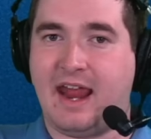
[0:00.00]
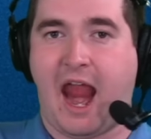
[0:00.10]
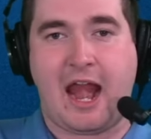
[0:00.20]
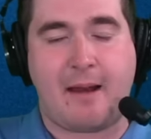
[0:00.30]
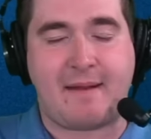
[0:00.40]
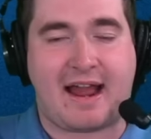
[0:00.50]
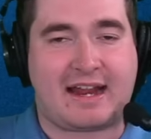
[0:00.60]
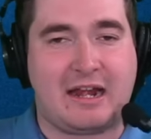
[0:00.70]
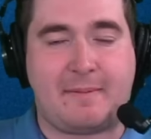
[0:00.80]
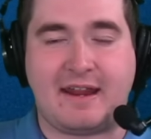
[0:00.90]
And I'm not
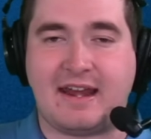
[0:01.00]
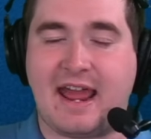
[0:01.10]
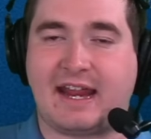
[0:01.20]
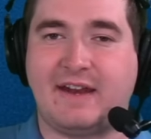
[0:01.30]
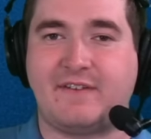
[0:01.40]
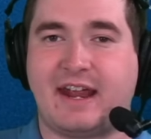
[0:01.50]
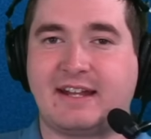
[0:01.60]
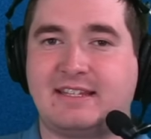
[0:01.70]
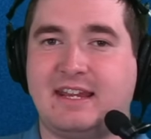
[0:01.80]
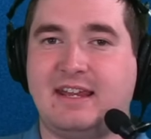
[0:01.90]
going to be a negative
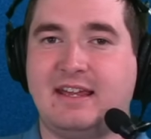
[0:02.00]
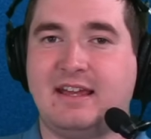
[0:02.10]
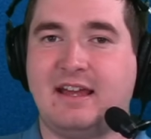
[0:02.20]
Nancy.